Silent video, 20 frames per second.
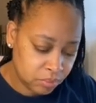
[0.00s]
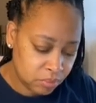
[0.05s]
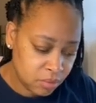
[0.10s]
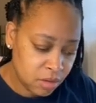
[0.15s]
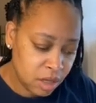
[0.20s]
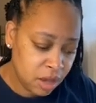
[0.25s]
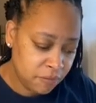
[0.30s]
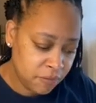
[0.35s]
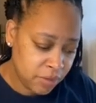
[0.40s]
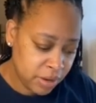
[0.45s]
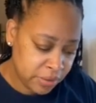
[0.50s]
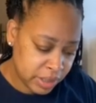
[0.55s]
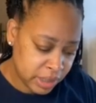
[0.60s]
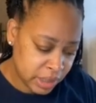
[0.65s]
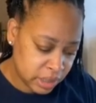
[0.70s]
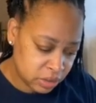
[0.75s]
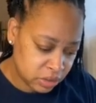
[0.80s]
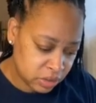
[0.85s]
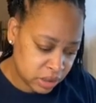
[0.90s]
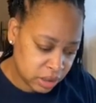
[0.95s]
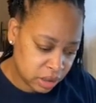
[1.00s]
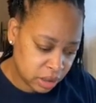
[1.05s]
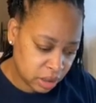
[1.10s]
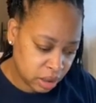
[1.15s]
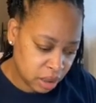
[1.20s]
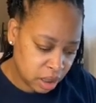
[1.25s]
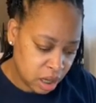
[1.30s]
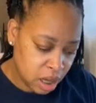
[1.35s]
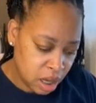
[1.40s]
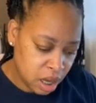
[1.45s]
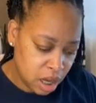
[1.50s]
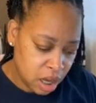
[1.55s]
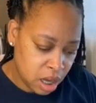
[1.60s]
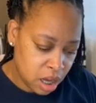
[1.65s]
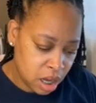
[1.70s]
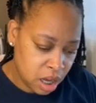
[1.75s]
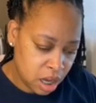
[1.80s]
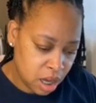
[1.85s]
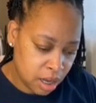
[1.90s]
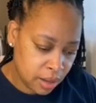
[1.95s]
Very interesting.
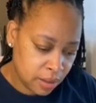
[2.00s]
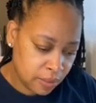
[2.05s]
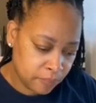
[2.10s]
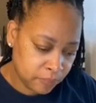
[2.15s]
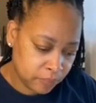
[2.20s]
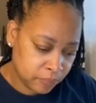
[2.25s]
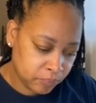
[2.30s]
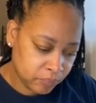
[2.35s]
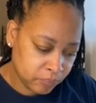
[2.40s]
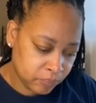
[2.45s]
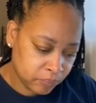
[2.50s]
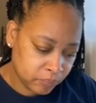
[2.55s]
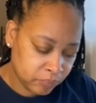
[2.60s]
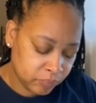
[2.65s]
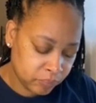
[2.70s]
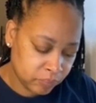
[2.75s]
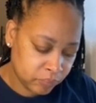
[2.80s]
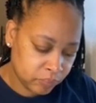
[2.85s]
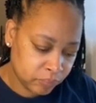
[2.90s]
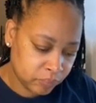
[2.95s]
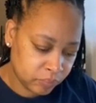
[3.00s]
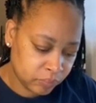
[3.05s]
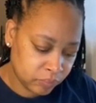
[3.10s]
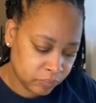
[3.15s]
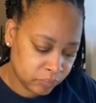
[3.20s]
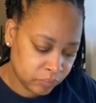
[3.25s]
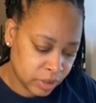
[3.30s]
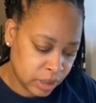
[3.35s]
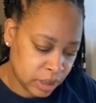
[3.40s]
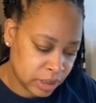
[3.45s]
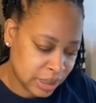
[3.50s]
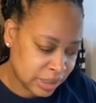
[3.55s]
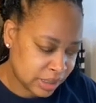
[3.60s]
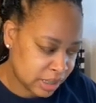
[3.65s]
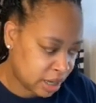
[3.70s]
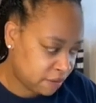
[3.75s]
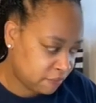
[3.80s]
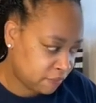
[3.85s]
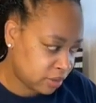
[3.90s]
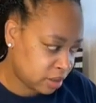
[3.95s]
Unless I
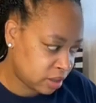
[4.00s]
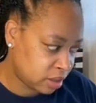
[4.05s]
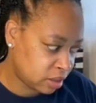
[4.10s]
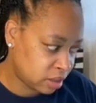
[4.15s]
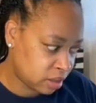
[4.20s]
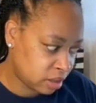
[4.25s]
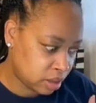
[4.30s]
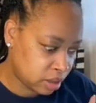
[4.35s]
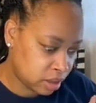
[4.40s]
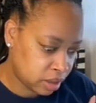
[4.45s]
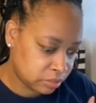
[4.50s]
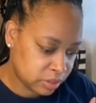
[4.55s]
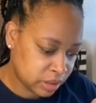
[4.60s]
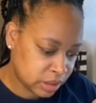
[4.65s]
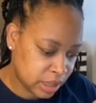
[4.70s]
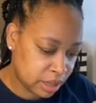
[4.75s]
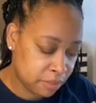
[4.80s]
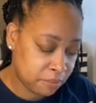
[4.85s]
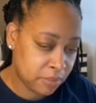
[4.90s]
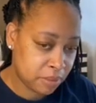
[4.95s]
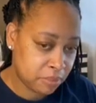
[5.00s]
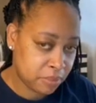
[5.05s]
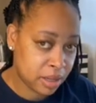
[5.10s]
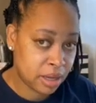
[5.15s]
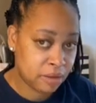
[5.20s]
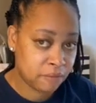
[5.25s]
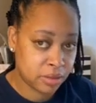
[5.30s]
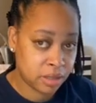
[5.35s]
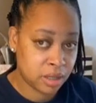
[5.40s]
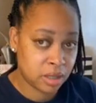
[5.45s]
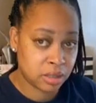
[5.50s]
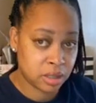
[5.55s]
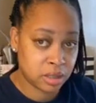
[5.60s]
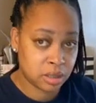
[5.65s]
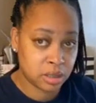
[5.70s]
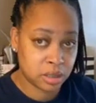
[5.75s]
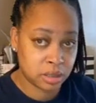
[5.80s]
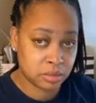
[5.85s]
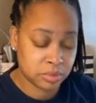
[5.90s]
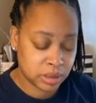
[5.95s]
have another alarm set. Maybe I have another
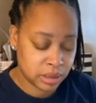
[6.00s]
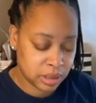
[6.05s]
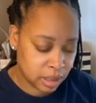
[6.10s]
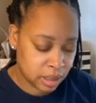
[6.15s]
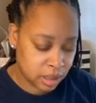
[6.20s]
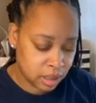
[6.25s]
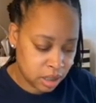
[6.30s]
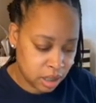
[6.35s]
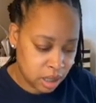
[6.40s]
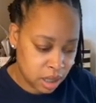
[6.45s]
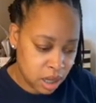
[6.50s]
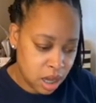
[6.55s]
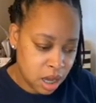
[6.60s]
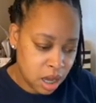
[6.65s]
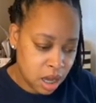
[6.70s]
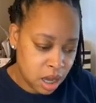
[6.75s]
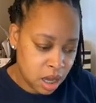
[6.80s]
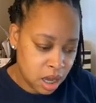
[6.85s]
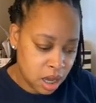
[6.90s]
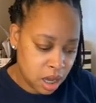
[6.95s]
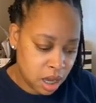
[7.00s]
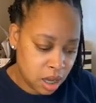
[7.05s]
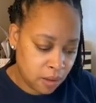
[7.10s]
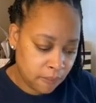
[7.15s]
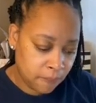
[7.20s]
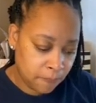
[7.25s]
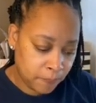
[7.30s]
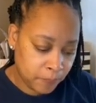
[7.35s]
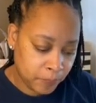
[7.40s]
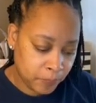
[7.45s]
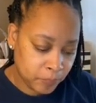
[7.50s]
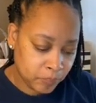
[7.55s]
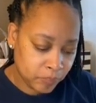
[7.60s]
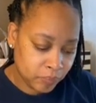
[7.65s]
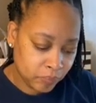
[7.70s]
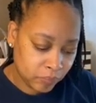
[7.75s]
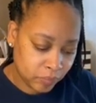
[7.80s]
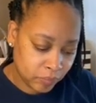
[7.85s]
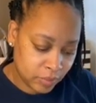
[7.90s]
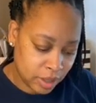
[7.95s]
alarm set. All
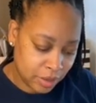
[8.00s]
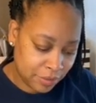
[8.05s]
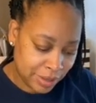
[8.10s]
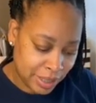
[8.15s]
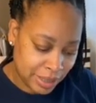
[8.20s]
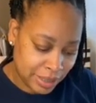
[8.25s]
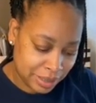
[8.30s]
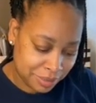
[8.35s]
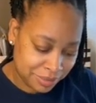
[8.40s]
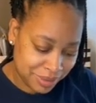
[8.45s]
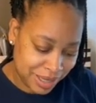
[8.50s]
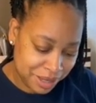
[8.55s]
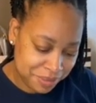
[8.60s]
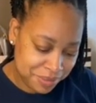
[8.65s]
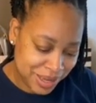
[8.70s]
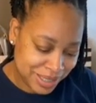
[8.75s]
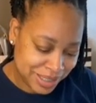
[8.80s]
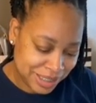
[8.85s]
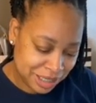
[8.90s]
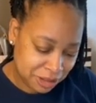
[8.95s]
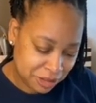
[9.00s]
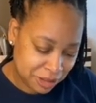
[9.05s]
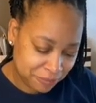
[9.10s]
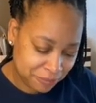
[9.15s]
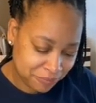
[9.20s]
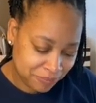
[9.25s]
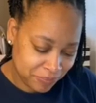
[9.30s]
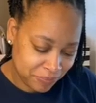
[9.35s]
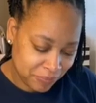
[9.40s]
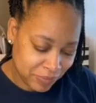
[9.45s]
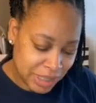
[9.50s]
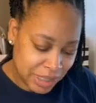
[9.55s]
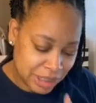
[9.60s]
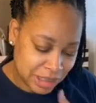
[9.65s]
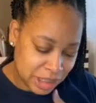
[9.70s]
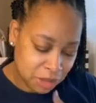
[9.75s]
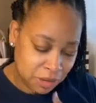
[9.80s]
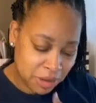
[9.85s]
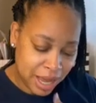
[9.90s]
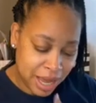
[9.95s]
right, let me get back to it.
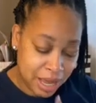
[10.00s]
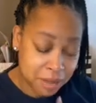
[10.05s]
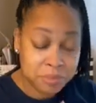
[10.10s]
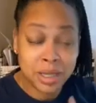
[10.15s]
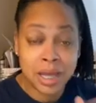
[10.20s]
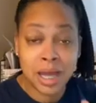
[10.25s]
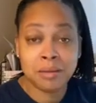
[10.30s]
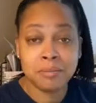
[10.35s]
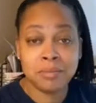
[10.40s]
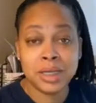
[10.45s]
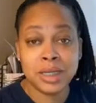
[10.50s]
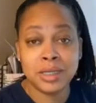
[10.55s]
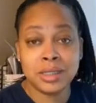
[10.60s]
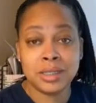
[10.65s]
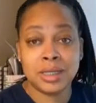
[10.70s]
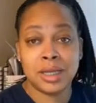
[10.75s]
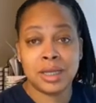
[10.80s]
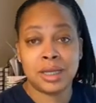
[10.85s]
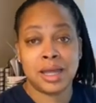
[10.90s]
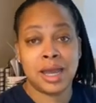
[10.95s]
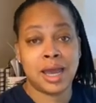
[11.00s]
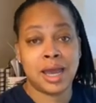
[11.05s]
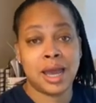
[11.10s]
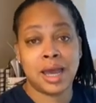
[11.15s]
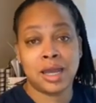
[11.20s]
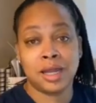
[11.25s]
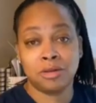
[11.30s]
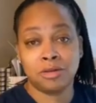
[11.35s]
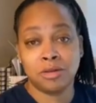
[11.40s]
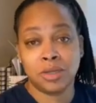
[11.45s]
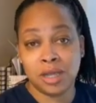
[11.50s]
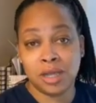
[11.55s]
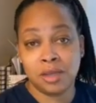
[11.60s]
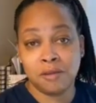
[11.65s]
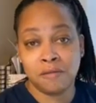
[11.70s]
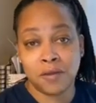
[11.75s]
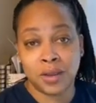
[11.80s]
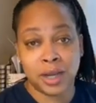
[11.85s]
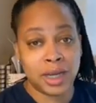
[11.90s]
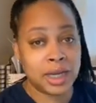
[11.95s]
So I'm guilty of that. I don't eat
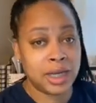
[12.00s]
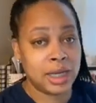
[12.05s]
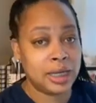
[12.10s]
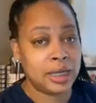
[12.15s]
right.